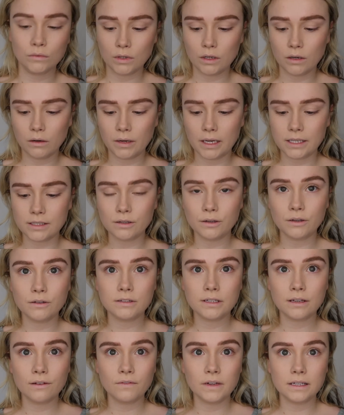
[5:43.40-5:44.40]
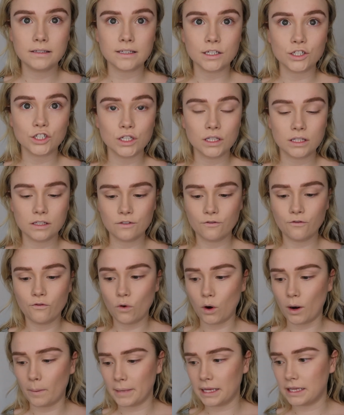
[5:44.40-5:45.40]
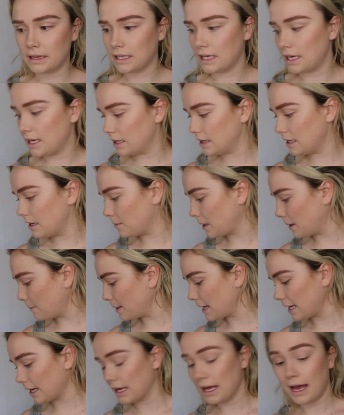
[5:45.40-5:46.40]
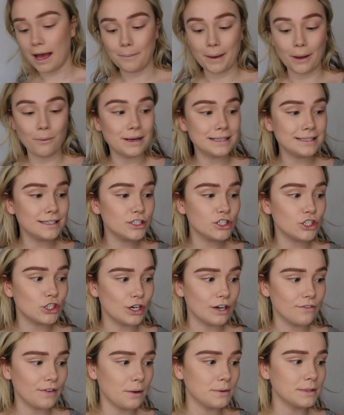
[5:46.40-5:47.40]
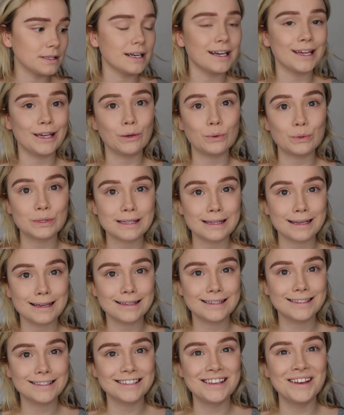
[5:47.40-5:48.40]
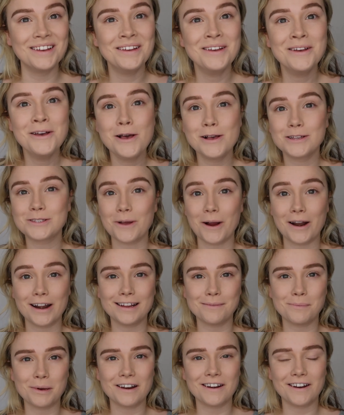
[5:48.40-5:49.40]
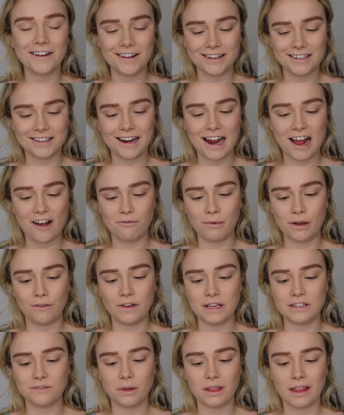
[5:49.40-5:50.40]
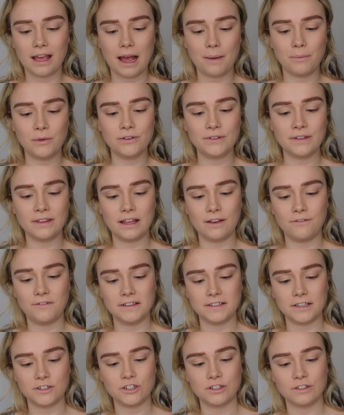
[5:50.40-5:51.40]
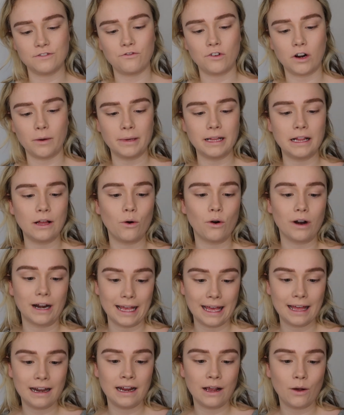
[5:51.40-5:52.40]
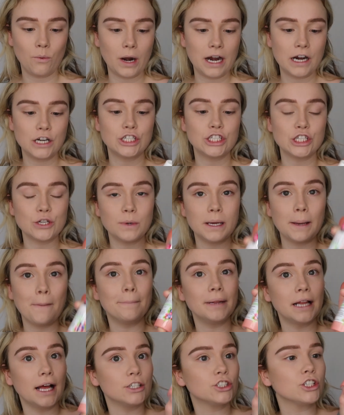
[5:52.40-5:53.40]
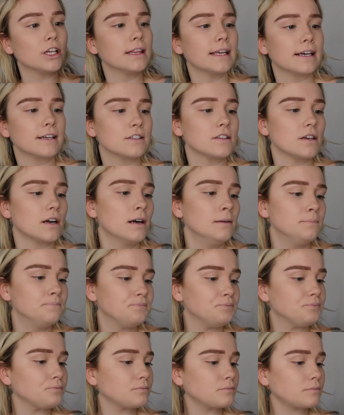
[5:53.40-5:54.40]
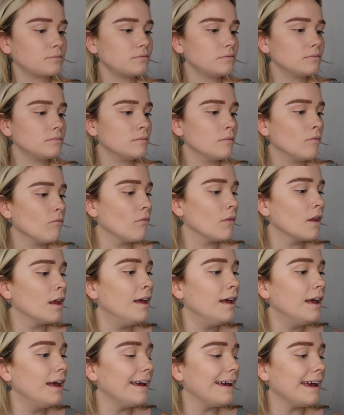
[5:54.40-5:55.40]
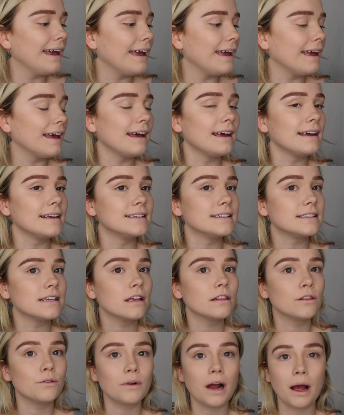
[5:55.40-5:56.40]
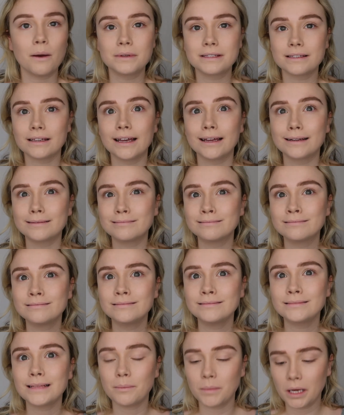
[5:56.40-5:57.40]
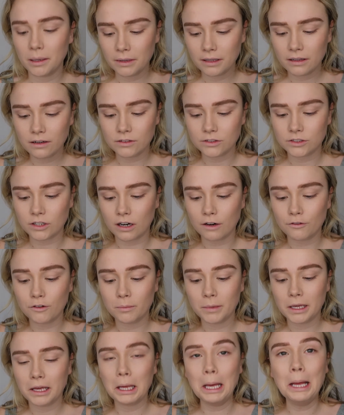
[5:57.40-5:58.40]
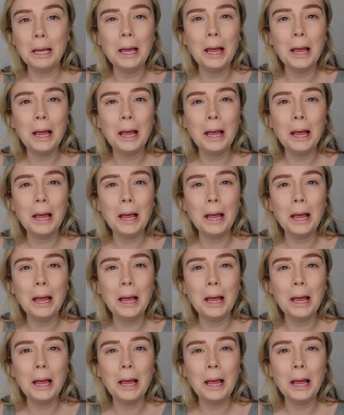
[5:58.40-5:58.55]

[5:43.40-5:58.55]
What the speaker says: Okay, so using Physicians Formula, let me pick it up. I wasn't sure if I was gonna use this, so I already put it out, did half my face with it. I'm using the Physicians Formula Organic Wear Dewy Blush Elixir. And I was like, oh, that might be a little dark for me